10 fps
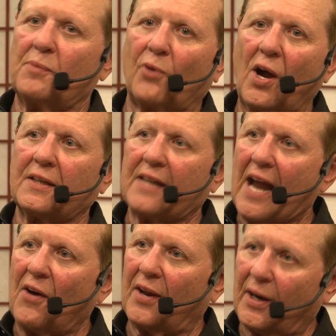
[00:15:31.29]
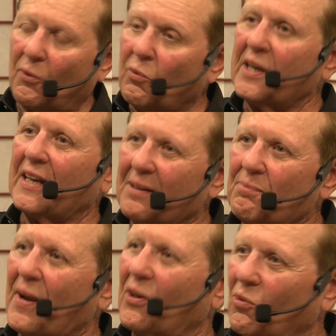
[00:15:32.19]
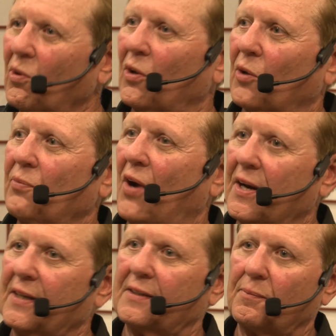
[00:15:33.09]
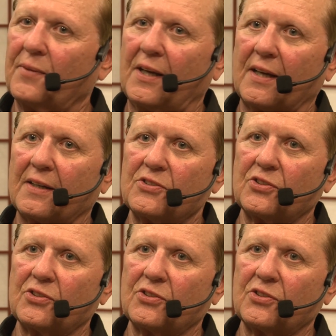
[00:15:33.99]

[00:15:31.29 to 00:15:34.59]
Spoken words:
brought down and a really better world brought into being.